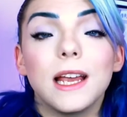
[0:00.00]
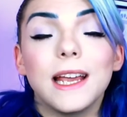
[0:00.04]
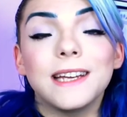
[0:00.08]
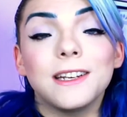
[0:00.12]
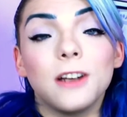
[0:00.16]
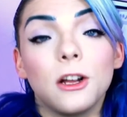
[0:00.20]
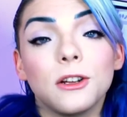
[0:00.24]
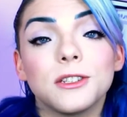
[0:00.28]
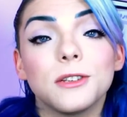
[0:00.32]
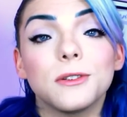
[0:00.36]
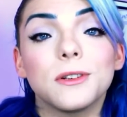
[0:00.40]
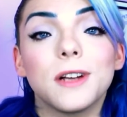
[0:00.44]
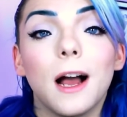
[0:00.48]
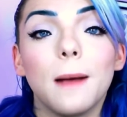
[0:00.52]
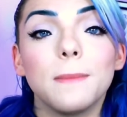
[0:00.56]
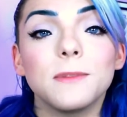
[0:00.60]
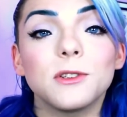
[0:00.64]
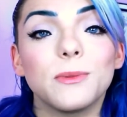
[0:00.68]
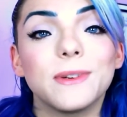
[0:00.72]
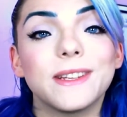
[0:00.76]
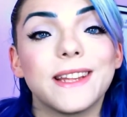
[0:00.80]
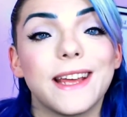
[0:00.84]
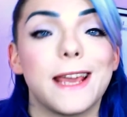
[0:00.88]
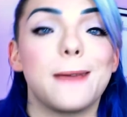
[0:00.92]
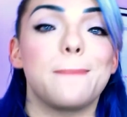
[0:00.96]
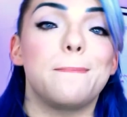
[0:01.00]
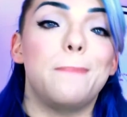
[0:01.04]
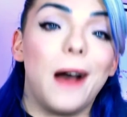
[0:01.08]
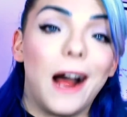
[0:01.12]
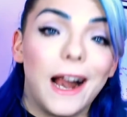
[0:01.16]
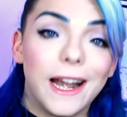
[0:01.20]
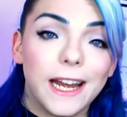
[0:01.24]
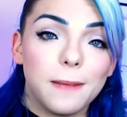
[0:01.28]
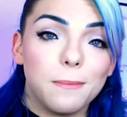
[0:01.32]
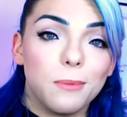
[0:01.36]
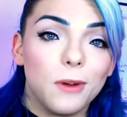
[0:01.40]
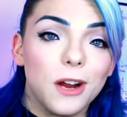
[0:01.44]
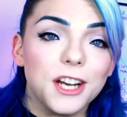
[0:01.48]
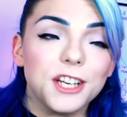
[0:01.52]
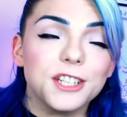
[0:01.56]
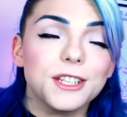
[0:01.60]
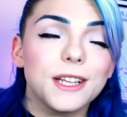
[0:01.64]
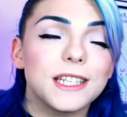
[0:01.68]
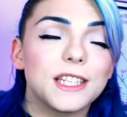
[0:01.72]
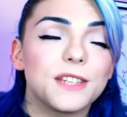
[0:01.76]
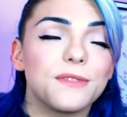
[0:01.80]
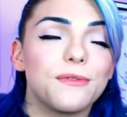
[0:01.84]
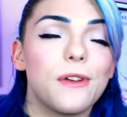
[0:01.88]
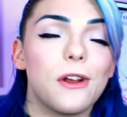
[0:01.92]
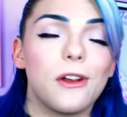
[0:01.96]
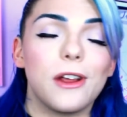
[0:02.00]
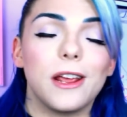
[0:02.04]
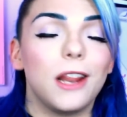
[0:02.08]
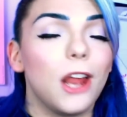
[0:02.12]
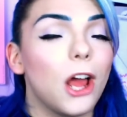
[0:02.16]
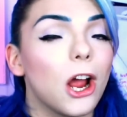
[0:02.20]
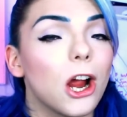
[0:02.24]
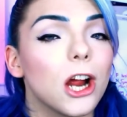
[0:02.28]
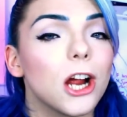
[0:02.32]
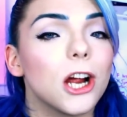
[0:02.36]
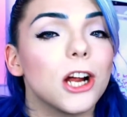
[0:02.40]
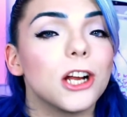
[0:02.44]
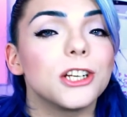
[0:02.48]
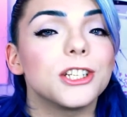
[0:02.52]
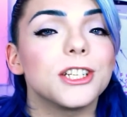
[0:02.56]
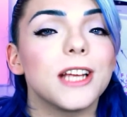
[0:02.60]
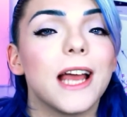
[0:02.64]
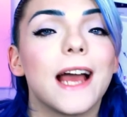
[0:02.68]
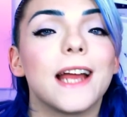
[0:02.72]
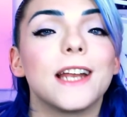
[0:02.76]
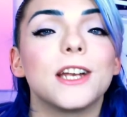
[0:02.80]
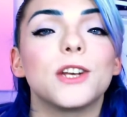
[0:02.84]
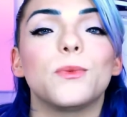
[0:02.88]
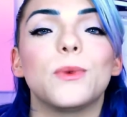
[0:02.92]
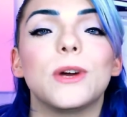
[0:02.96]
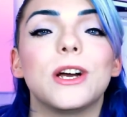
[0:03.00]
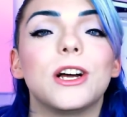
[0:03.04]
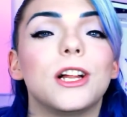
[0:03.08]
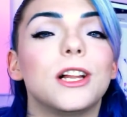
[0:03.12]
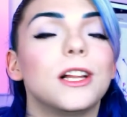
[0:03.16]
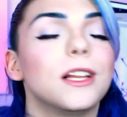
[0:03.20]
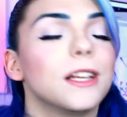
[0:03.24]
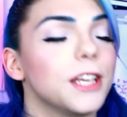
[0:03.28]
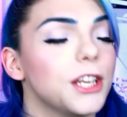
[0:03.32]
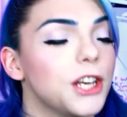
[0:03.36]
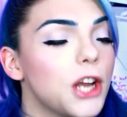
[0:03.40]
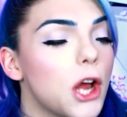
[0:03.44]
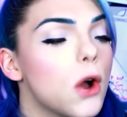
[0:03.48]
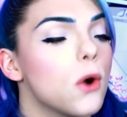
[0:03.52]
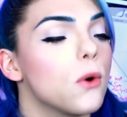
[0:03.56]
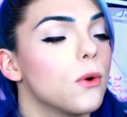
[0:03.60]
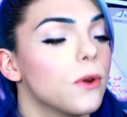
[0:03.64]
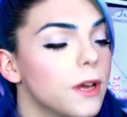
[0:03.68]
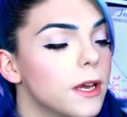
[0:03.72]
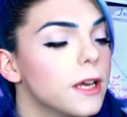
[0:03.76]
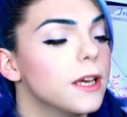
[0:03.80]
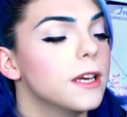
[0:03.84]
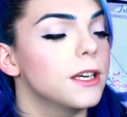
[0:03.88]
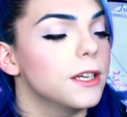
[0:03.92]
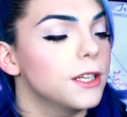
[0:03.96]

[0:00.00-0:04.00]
It also comes with a body brush that's very large and will, you know,